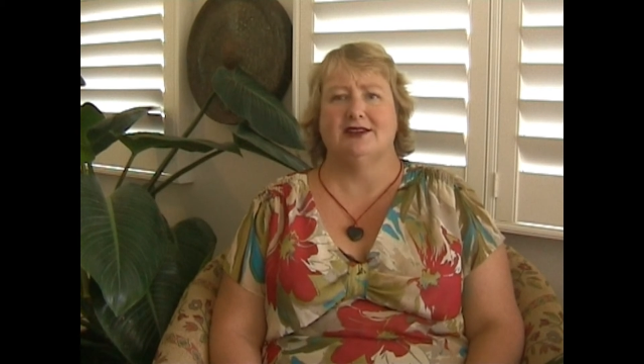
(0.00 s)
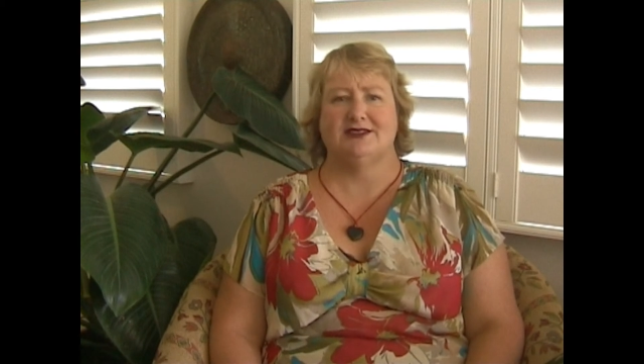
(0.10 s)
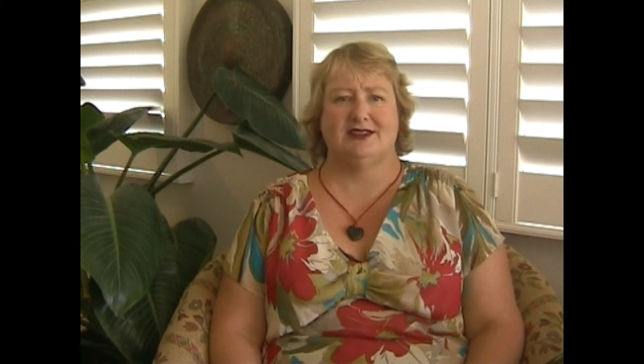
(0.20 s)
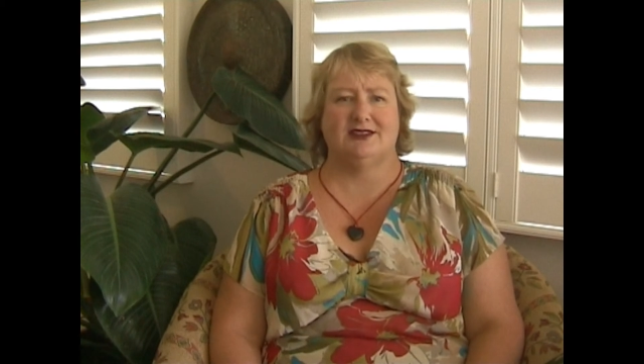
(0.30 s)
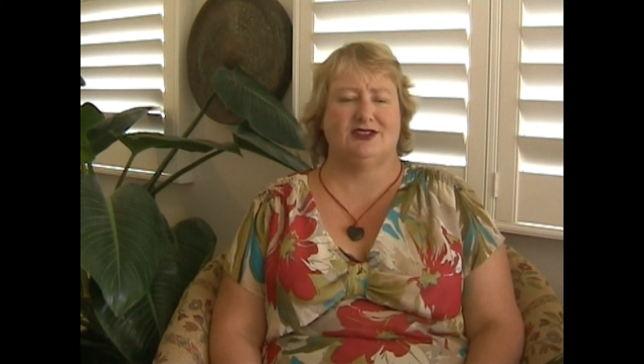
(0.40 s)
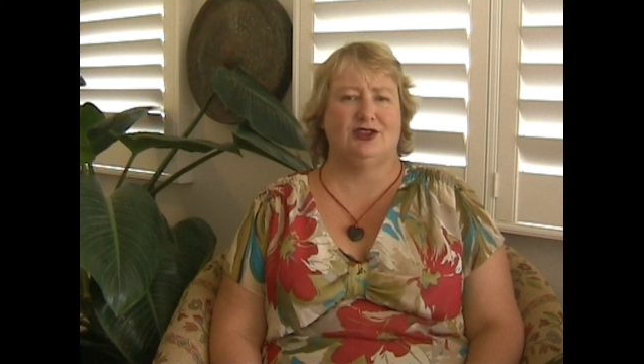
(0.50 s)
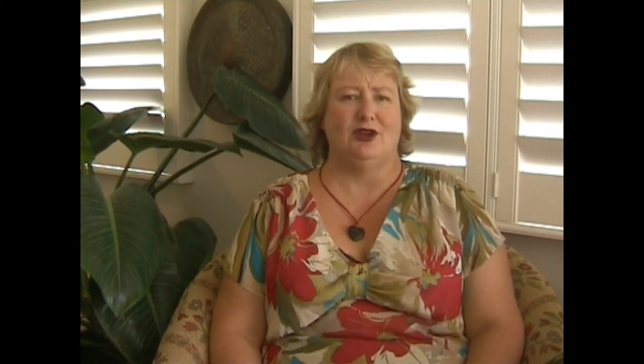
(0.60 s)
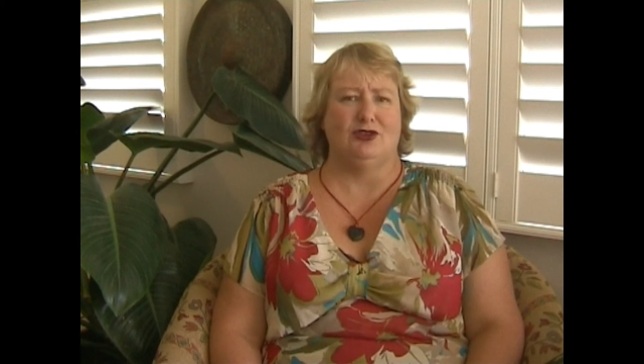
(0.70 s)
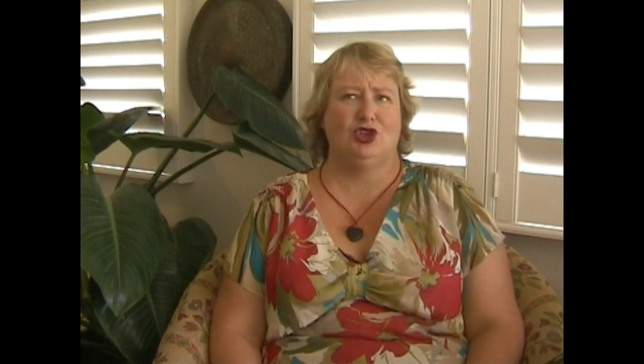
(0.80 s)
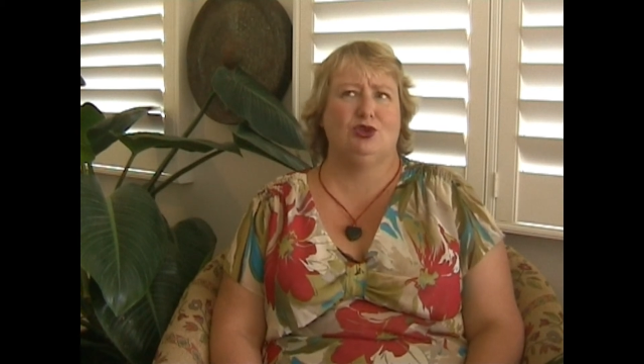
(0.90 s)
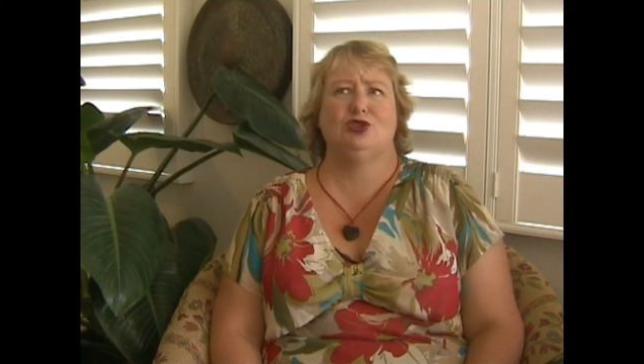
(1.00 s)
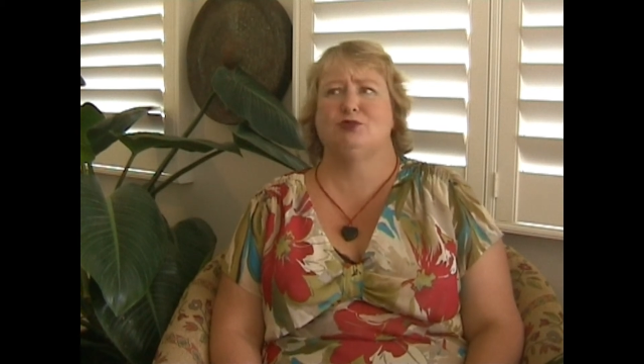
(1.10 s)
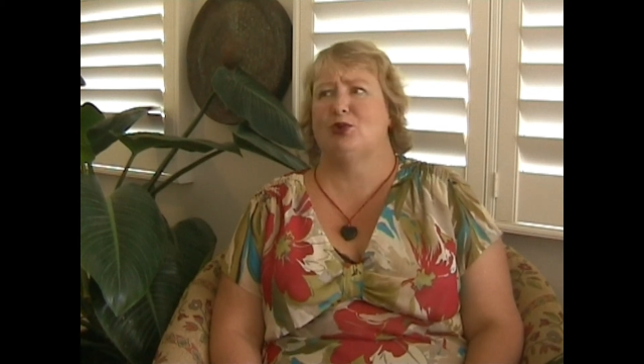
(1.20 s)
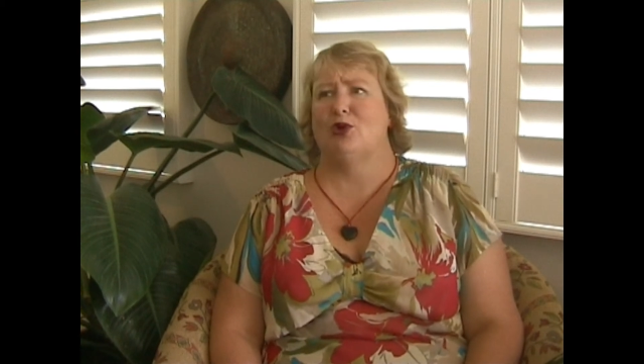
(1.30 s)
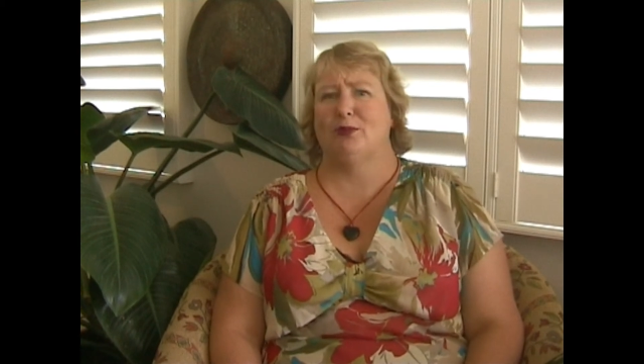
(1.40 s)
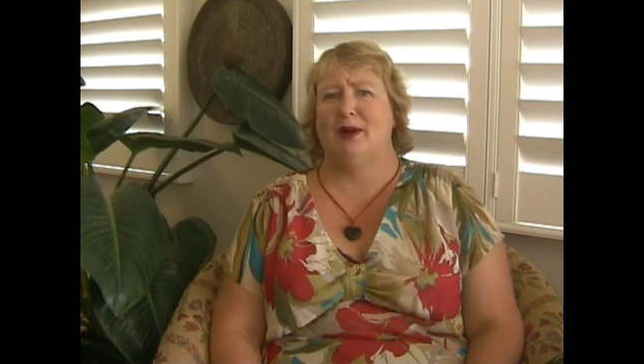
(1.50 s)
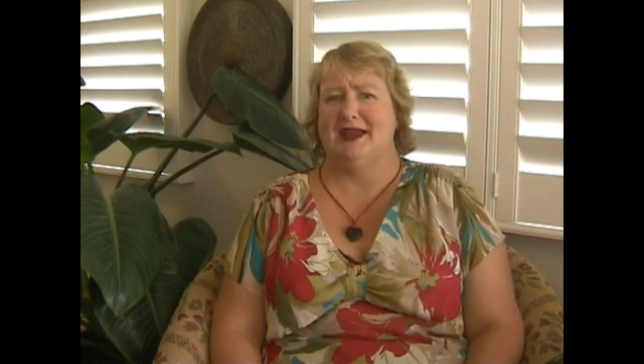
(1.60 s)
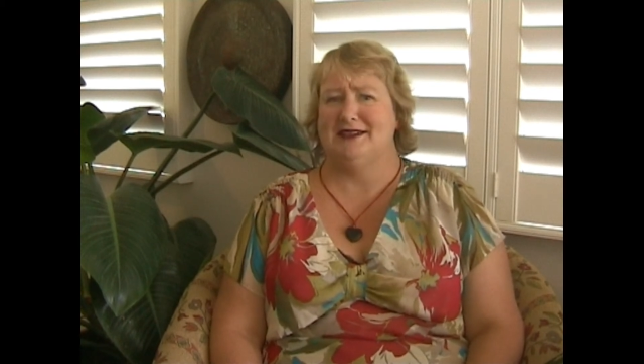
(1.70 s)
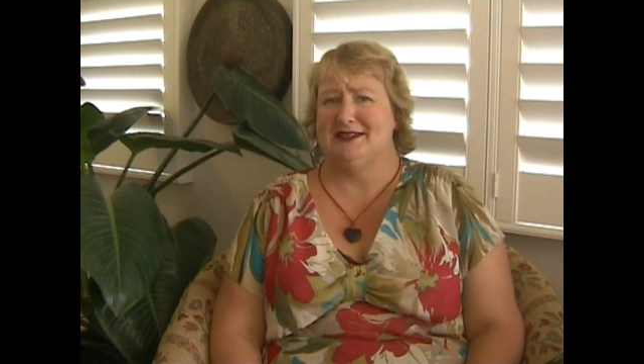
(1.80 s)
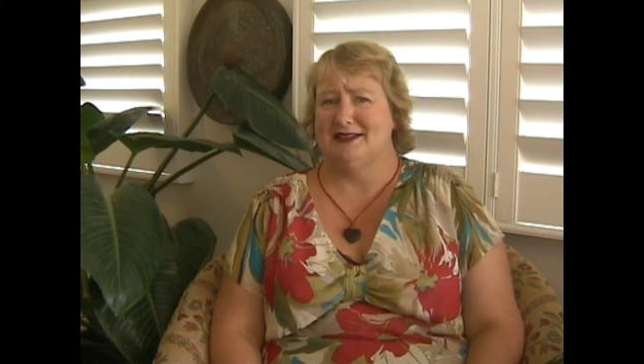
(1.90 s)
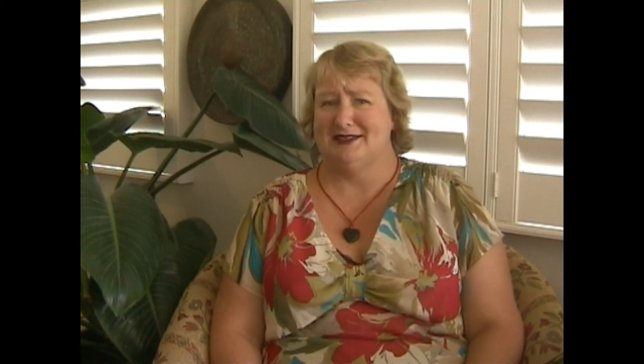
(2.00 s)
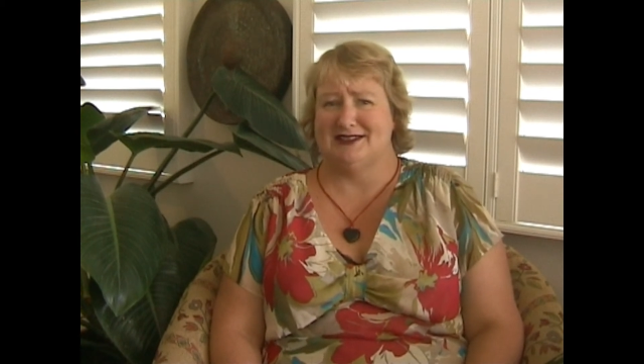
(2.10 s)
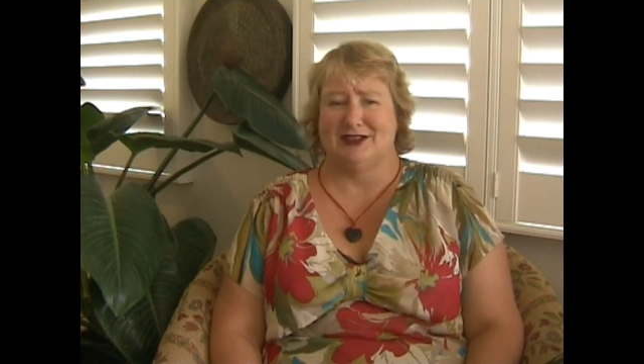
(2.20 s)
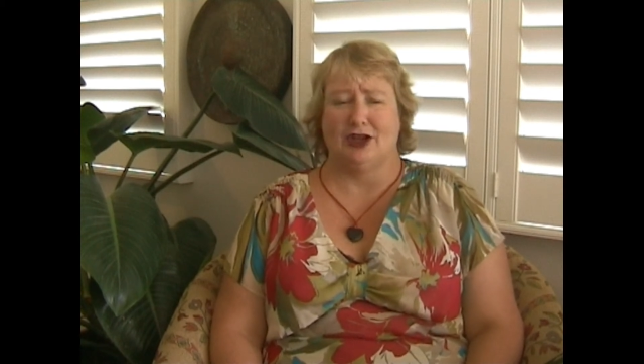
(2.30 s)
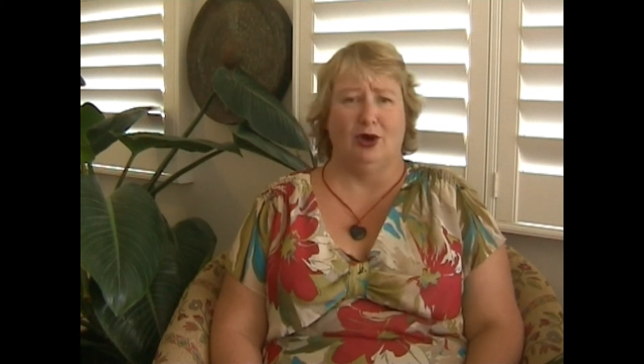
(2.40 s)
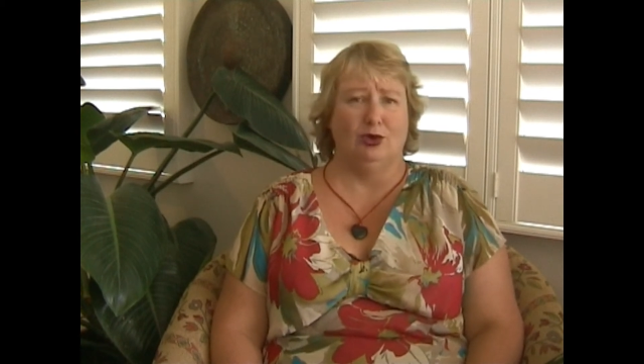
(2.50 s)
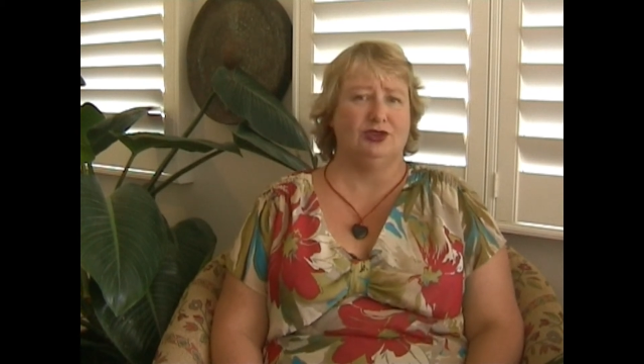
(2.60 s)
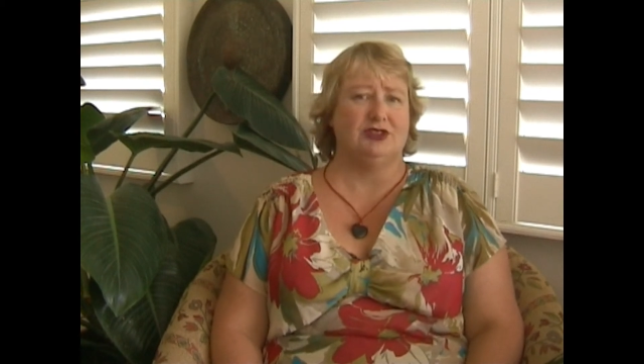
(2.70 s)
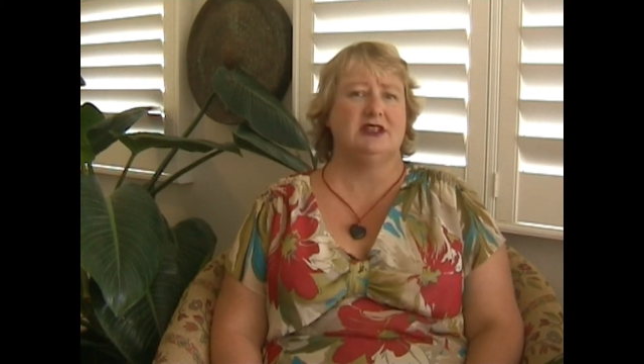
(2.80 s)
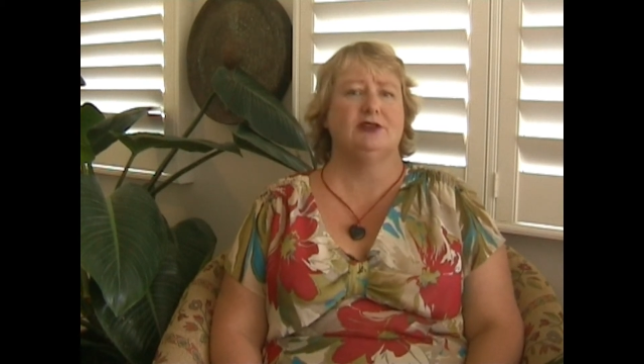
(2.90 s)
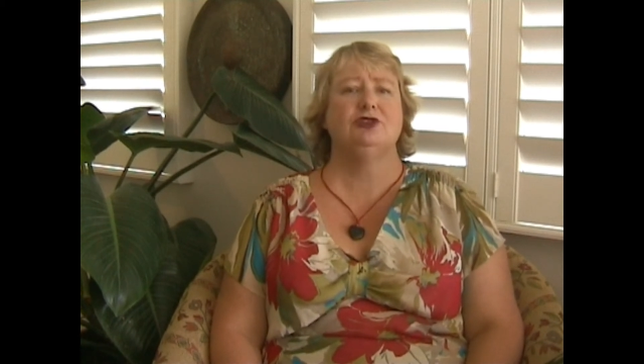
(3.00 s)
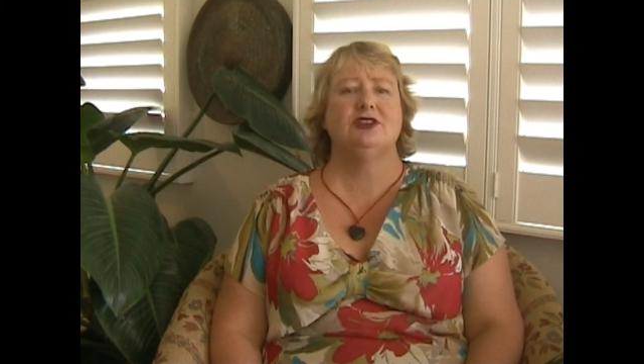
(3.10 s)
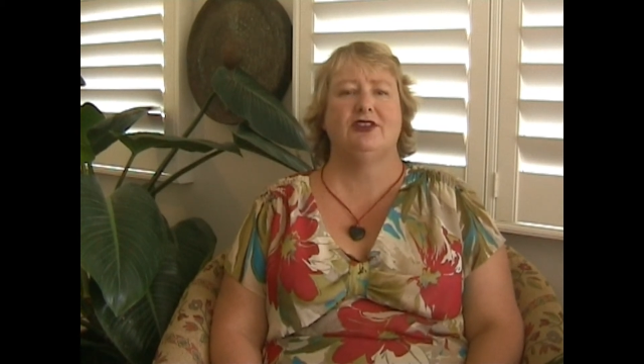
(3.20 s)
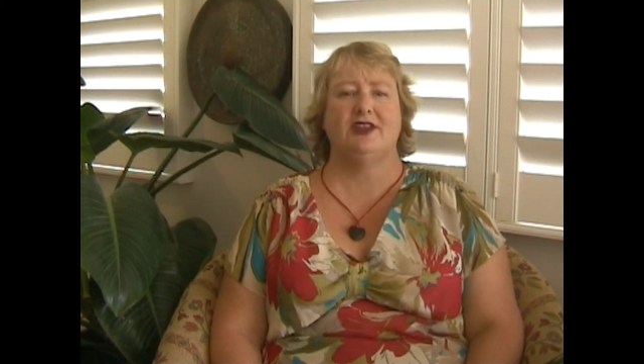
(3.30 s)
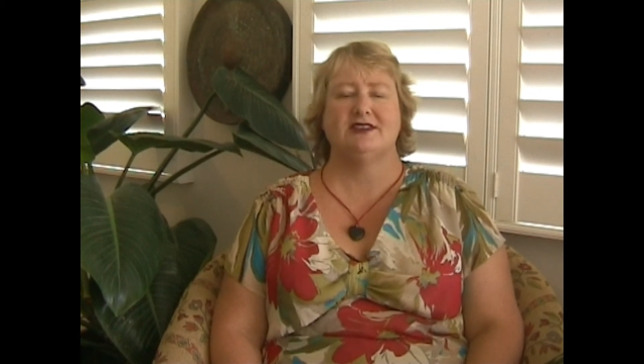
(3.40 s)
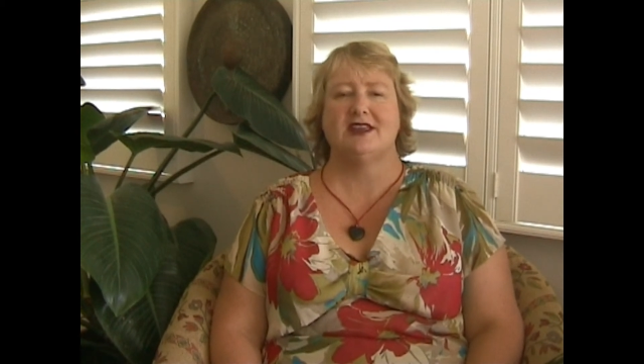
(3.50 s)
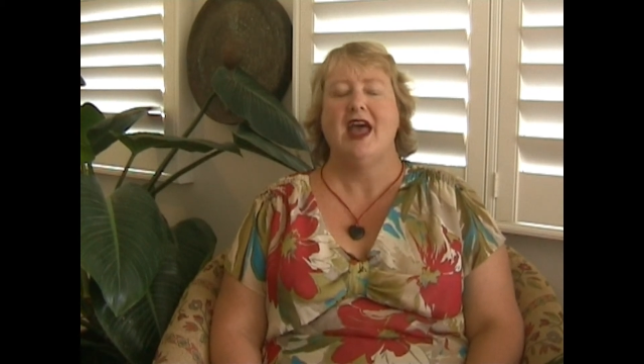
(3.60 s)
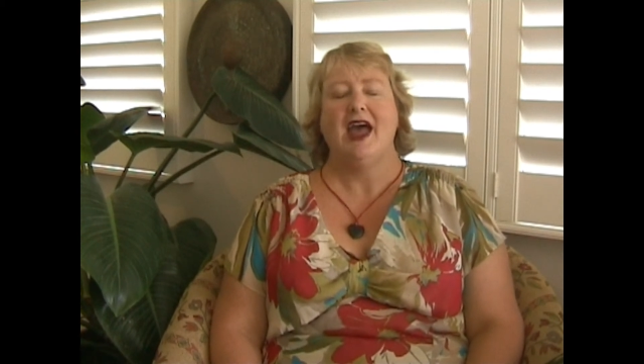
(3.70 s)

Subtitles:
It's you know, huge Baroque paintings and gold and gilt and things,